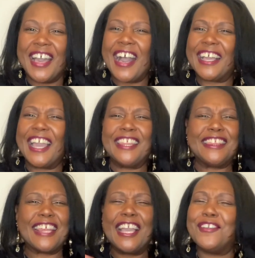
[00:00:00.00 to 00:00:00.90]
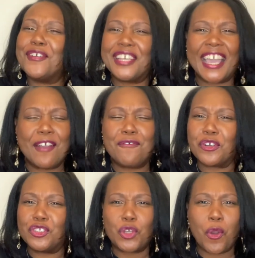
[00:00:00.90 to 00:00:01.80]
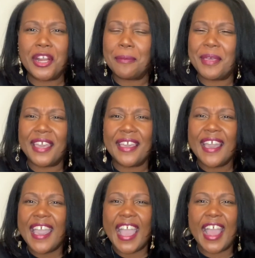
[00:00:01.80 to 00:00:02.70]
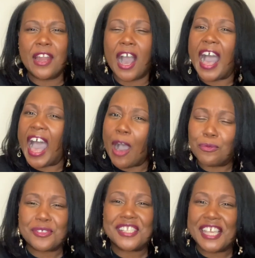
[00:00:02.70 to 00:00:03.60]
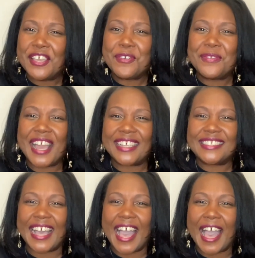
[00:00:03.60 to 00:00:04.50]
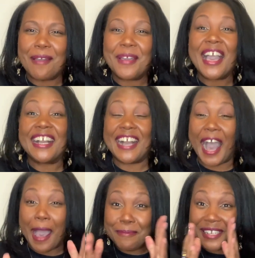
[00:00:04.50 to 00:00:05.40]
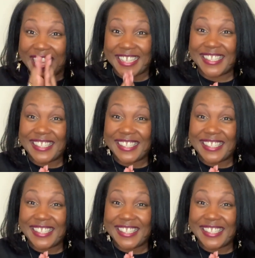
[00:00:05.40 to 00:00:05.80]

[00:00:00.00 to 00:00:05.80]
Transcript: Again, thank you again for joining me, and I will see you next time. God bless.